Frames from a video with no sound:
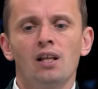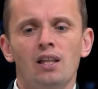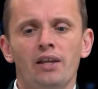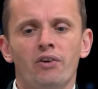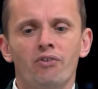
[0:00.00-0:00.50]

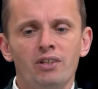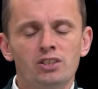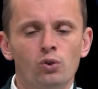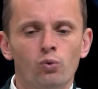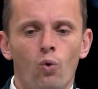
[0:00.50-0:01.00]
like a
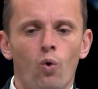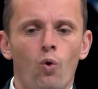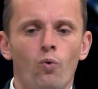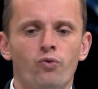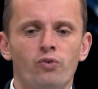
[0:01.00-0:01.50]
reason
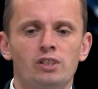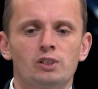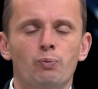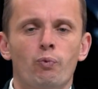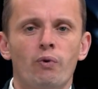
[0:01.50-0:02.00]
of
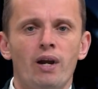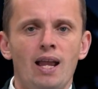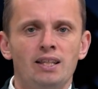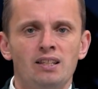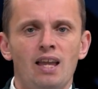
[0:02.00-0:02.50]

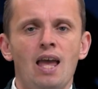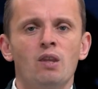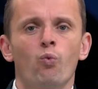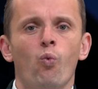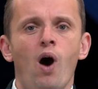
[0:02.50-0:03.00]
spreading
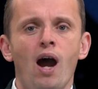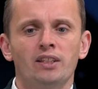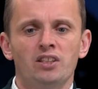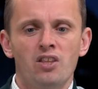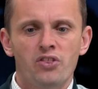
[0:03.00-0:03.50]
and
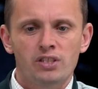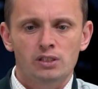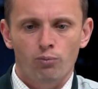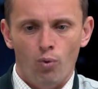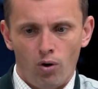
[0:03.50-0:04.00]
widening
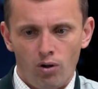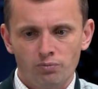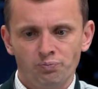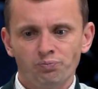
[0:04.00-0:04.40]
this war.